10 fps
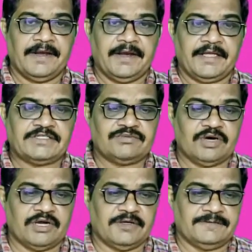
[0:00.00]
Next
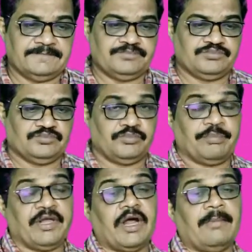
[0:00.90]
one,
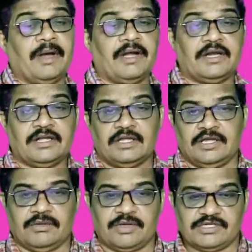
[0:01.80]
parametric
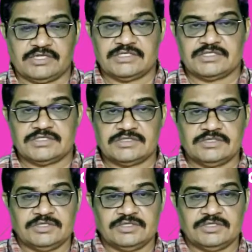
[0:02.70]
equations.